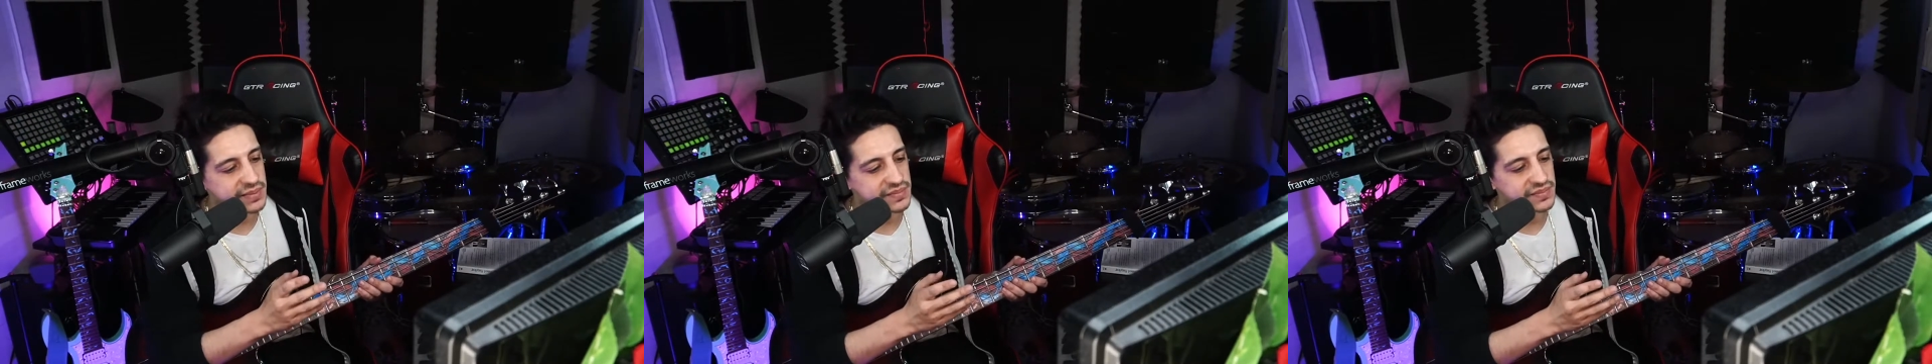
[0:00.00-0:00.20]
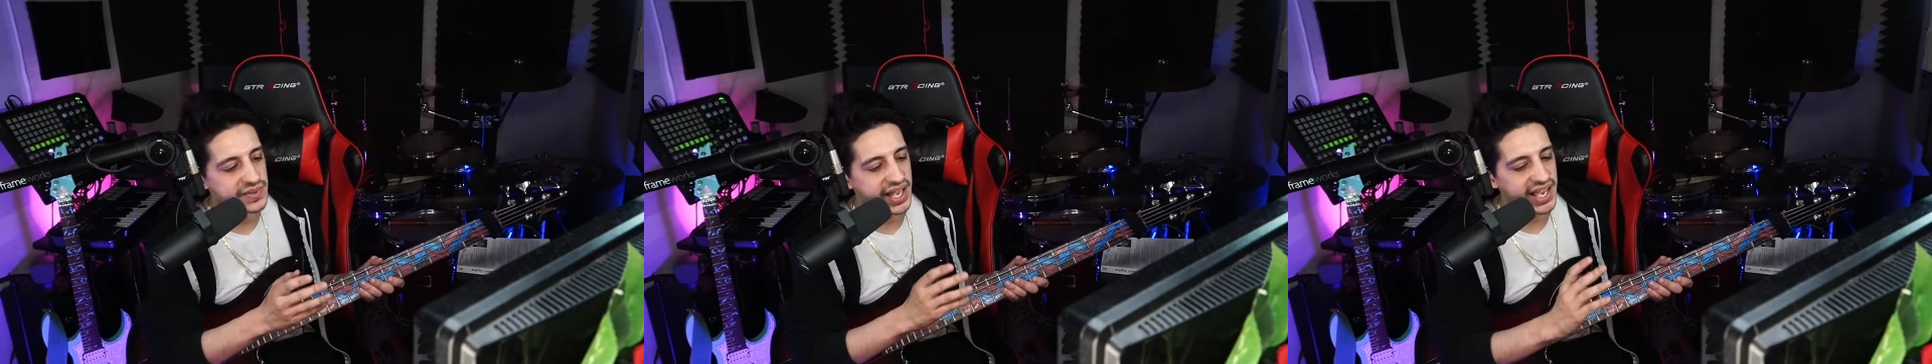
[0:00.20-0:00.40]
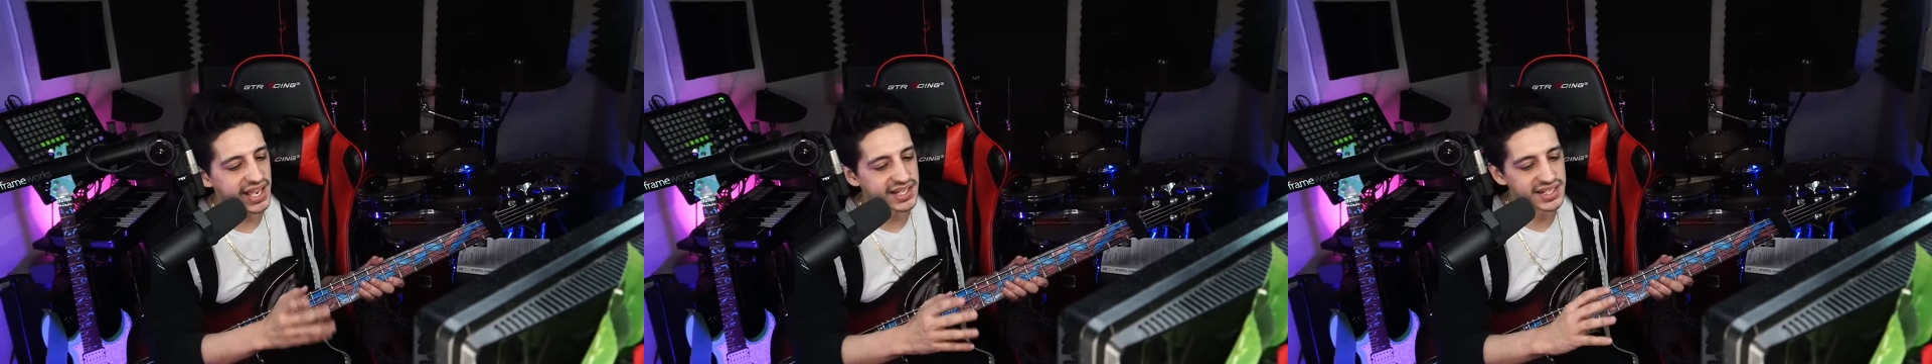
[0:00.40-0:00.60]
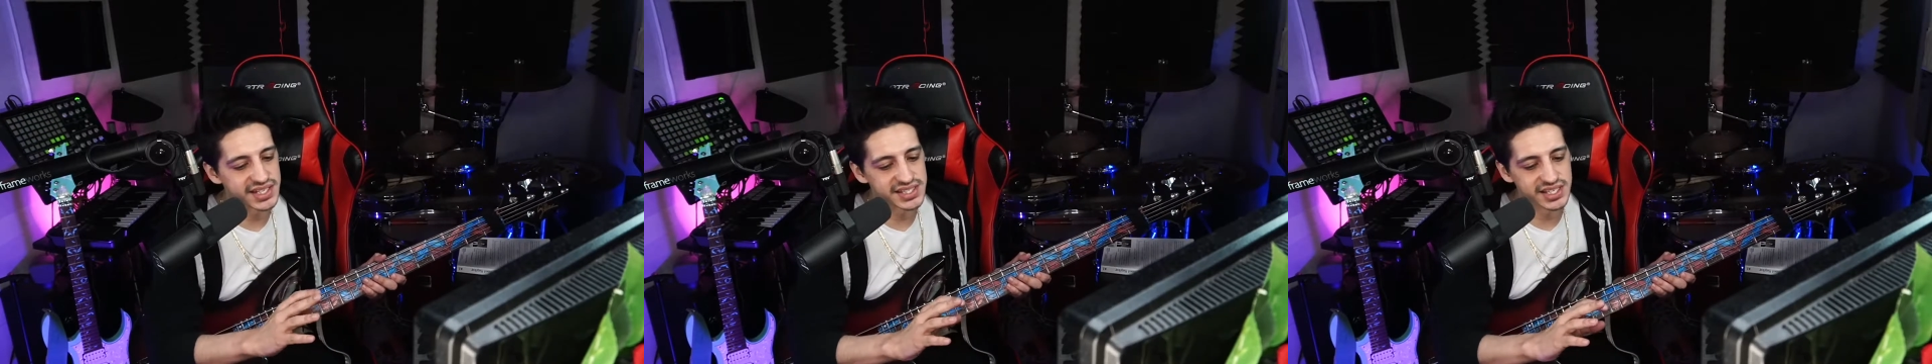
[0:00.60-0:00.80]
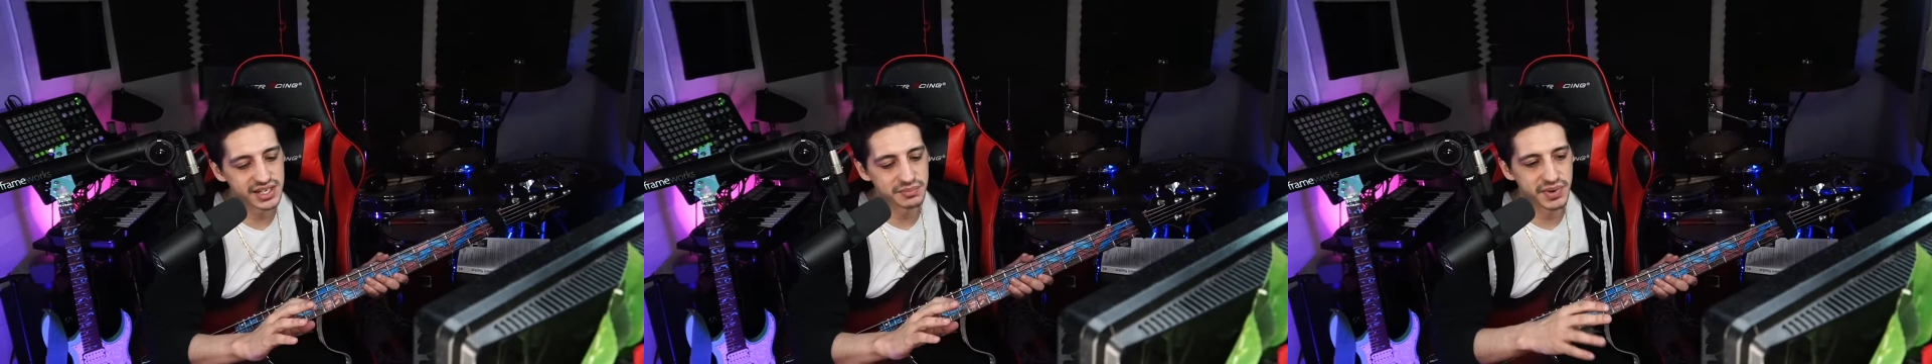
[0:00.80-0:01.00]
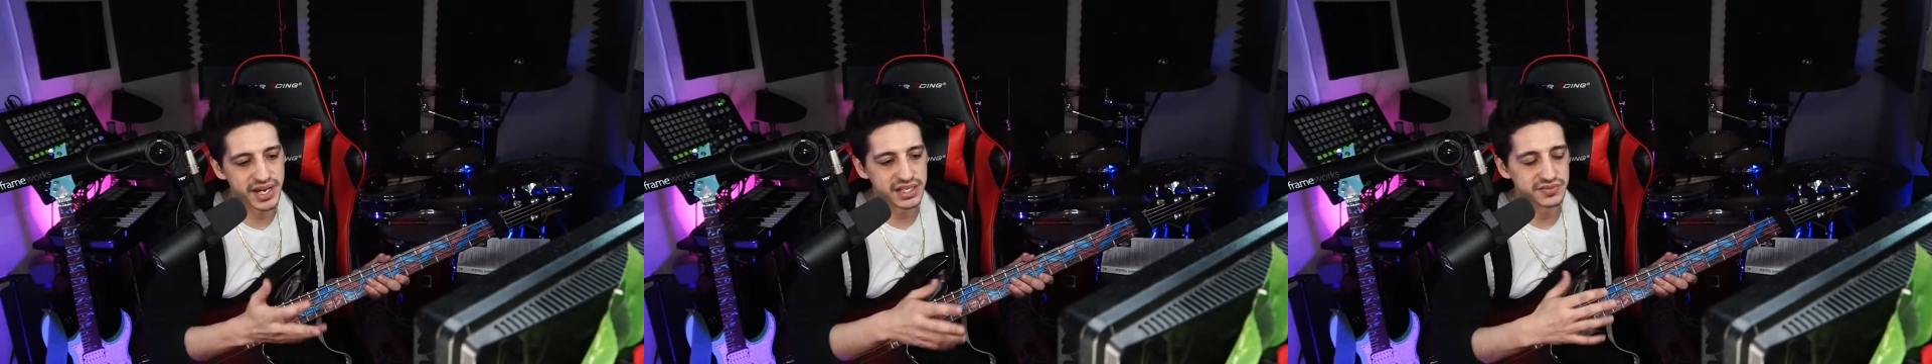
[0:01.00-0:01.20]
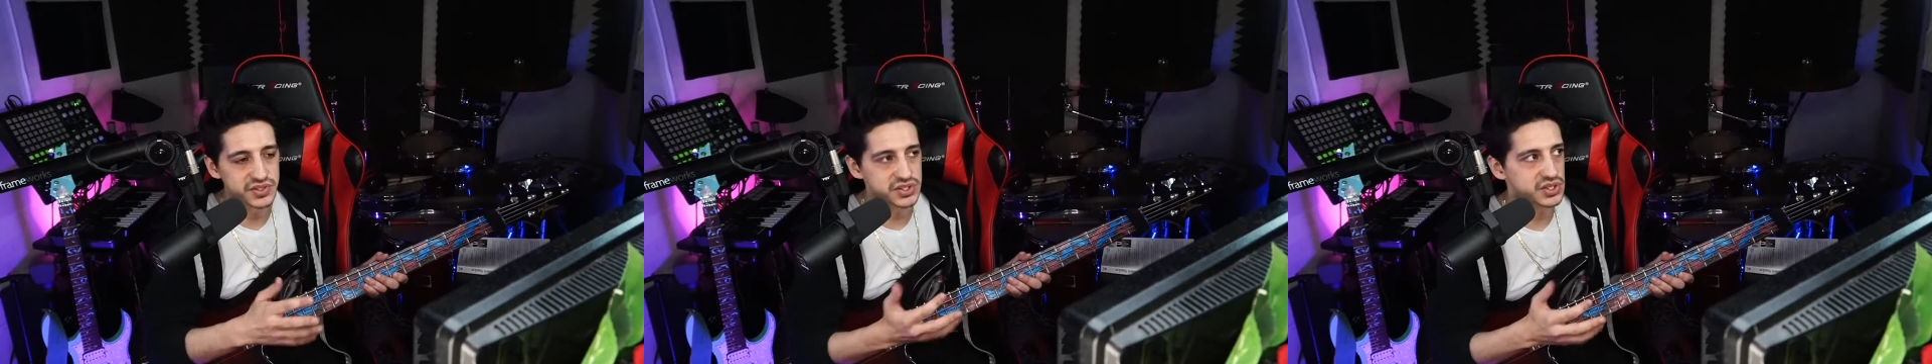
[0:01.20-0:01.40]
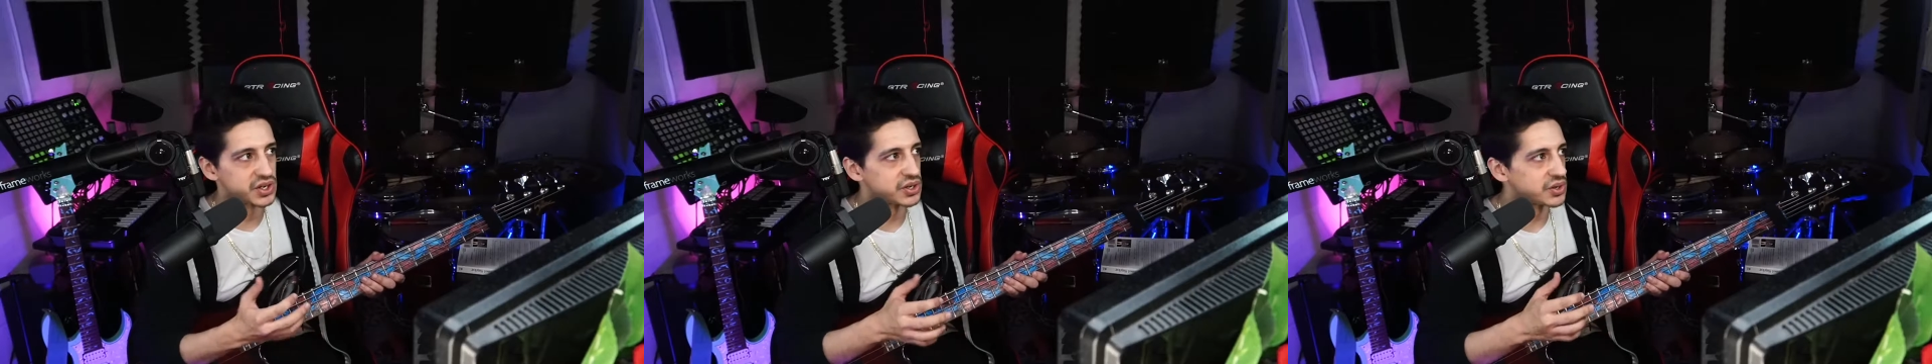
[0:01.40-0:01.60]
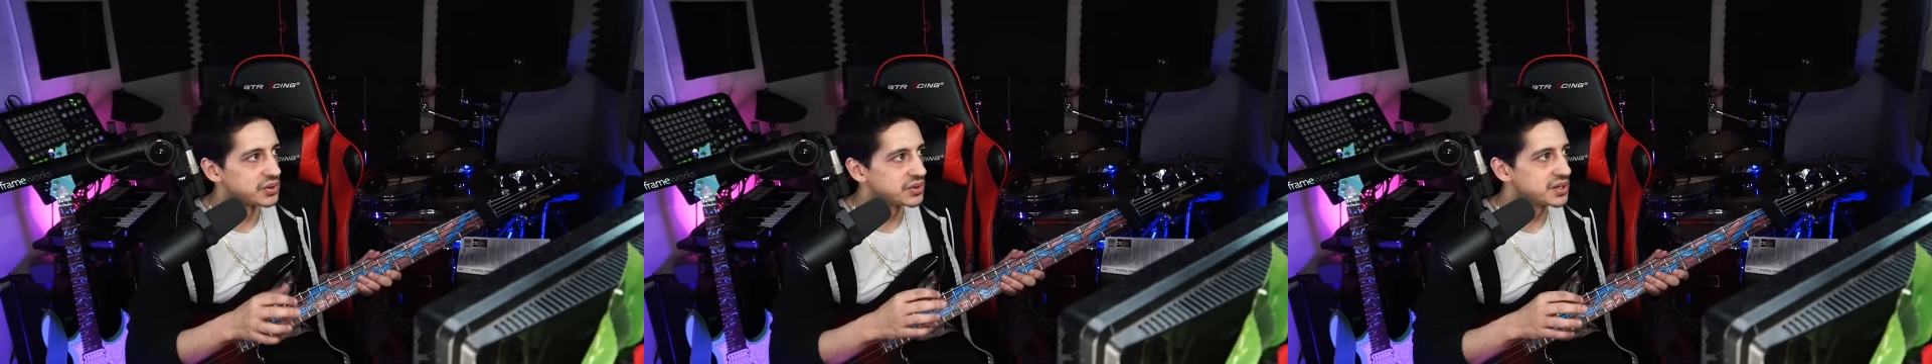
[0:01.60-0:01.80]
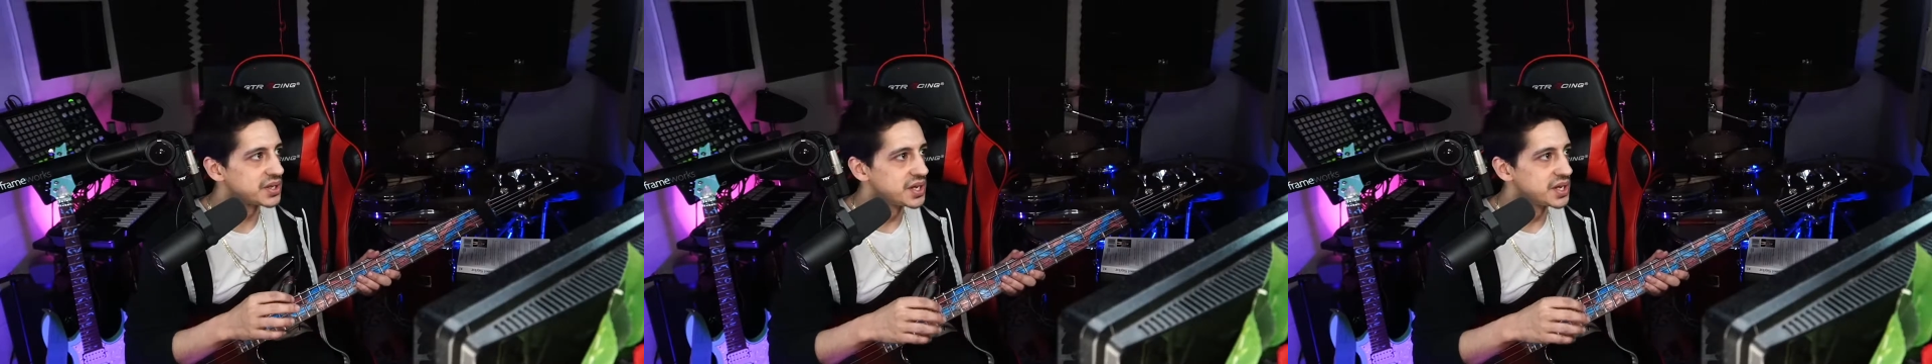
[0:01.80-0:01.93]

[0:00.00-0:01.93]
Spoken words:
hand has like a mind of its own.